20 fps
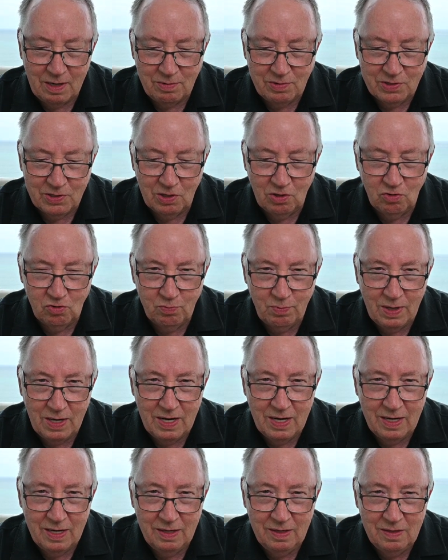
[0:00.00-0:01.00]
I was told
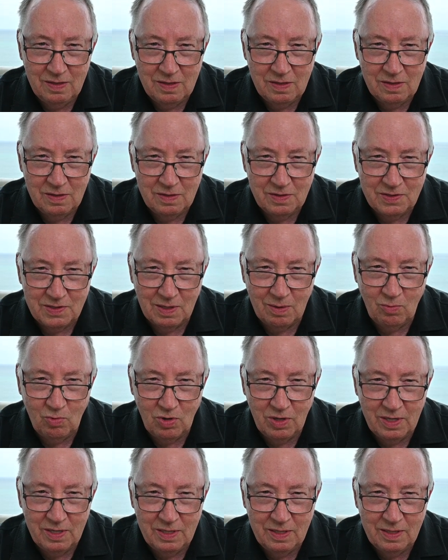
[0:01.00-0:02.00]
by
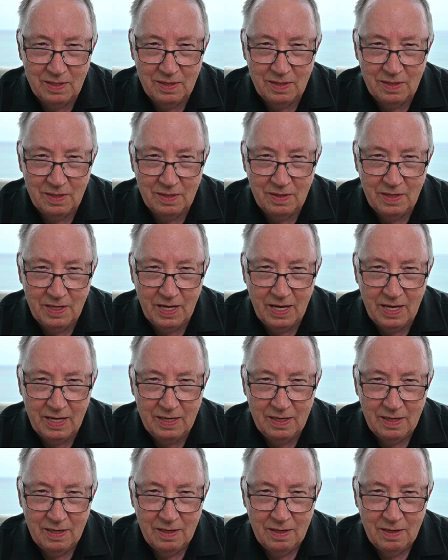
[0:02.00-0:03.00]
someone
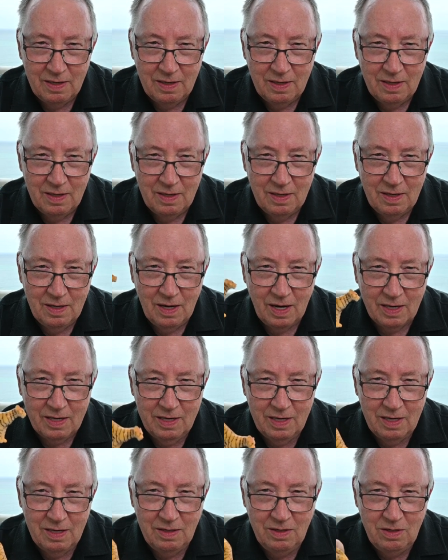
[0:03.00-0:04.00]
that I
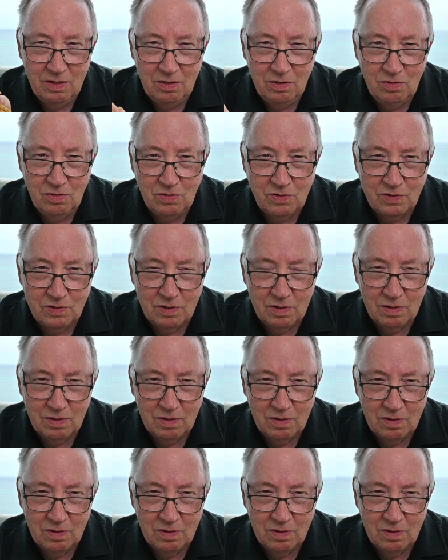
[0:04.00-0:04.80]
can't use